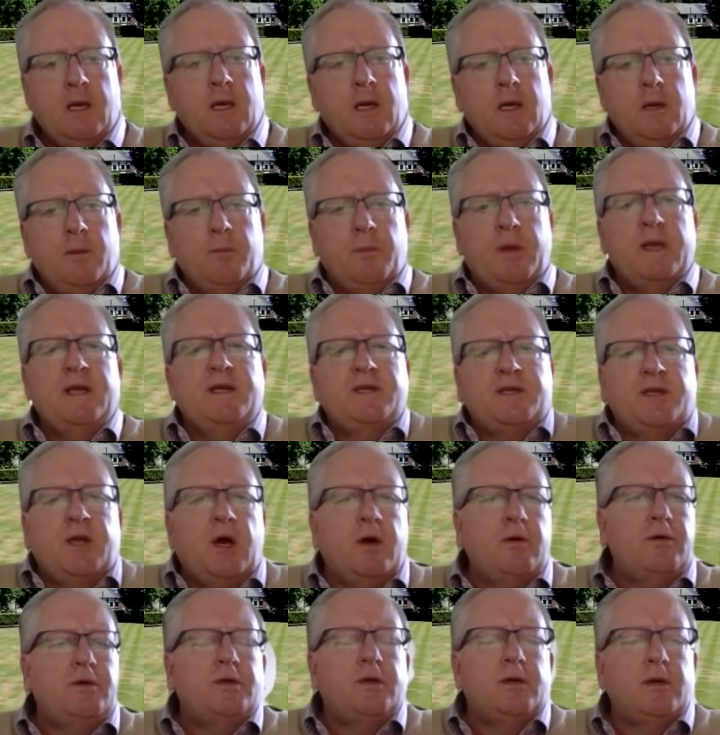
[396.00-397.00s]
Please
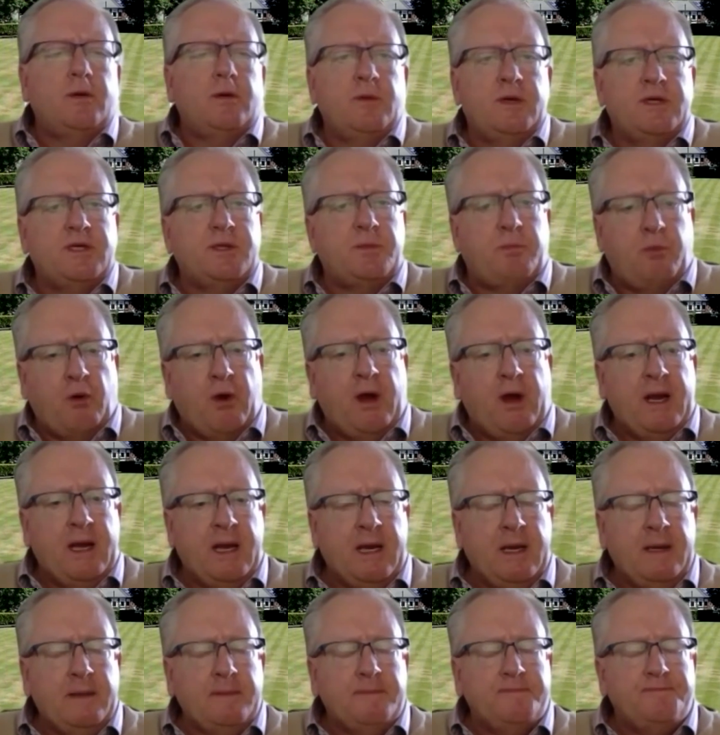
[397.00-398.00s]
note with
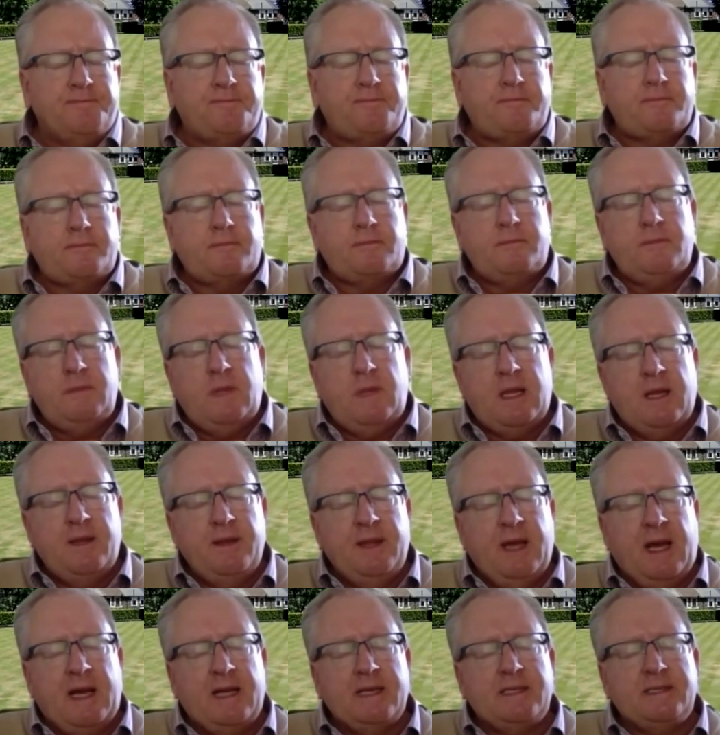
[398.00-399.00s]
spraying
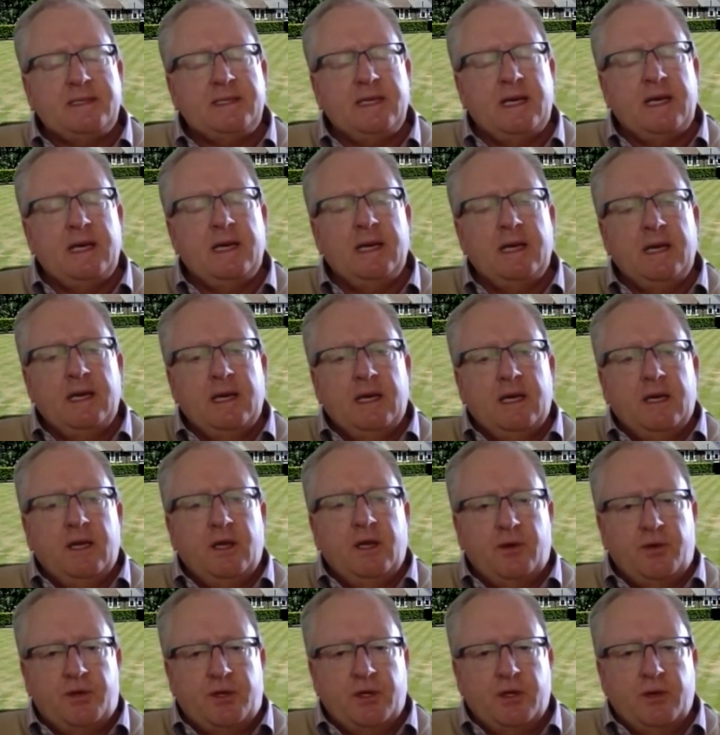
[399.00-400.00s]
that
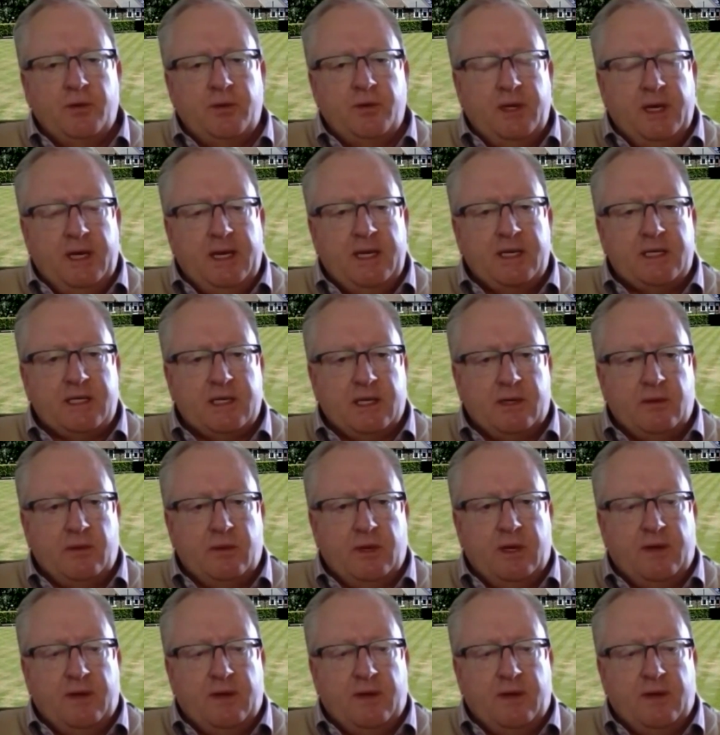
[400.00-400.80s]
you do need to,